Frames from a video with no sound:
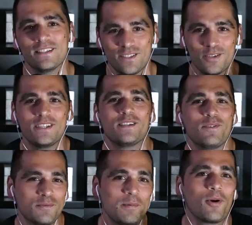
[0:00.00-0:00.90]
And so since
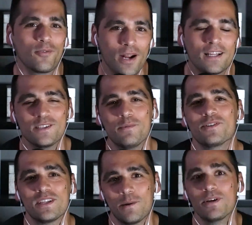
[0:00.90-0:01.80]
most people aren't reckless,
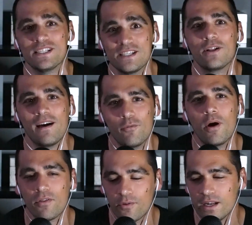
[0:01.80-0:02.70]
most celebrities still have
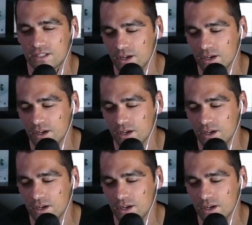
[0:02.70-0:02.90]
wealth, right?